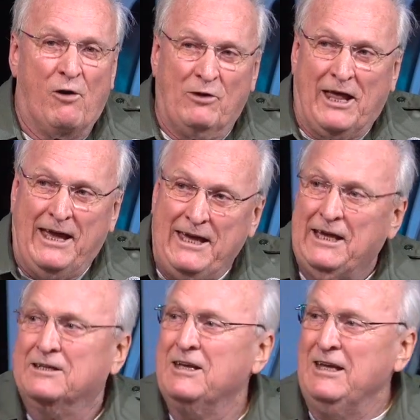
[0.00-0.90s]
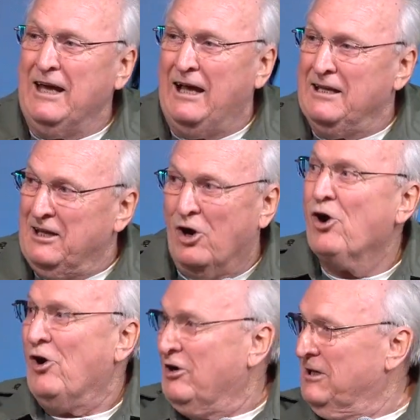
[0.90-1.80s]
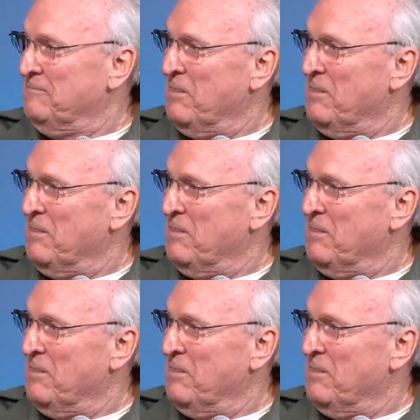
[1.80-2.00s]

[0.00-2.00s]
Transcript: And when I hit, I, uh, it hurt.